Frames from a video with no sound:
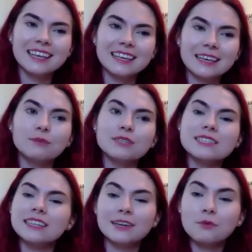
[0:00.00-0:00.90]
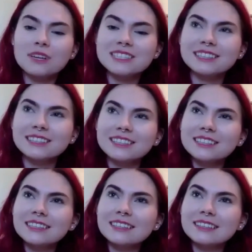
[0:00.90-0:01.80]
it wasn't
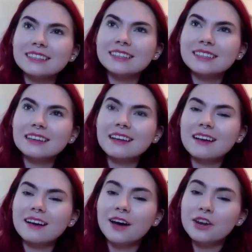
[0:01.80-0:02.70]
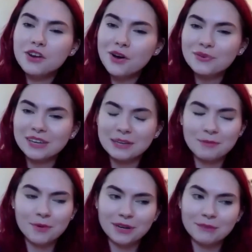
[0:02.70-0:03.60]
unknown
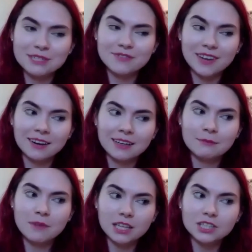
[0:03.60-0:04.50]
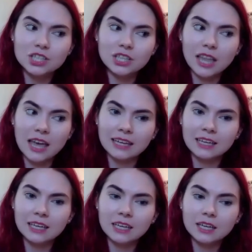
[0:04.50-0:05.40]
anymore. It was very much
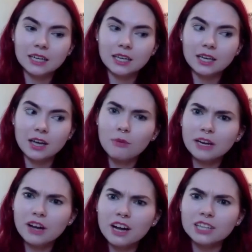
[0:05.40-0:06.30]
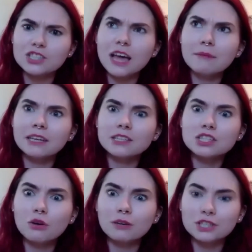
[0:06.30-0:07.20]
like, oh my gosh, that makes
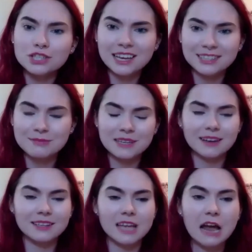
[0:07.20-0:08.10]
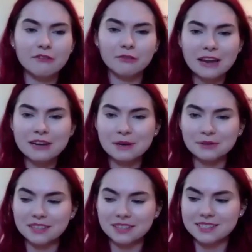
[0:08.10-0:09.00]
so much sense because I've read
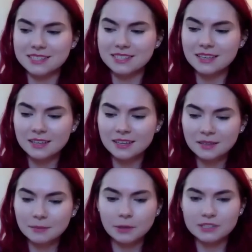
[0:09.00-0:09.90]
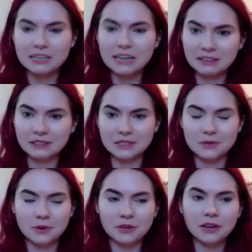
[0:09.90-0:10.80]
about this personality
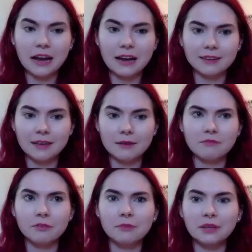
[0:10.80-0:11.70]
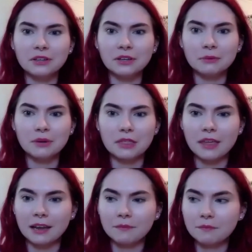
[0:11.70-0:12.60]
disorder. I am familiar with
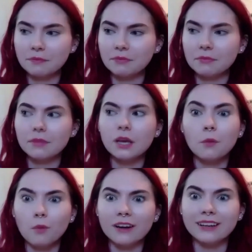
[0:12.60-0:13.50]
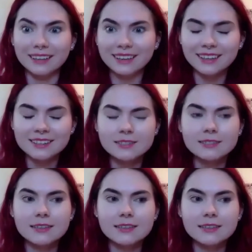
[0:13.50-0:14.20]
like what it is.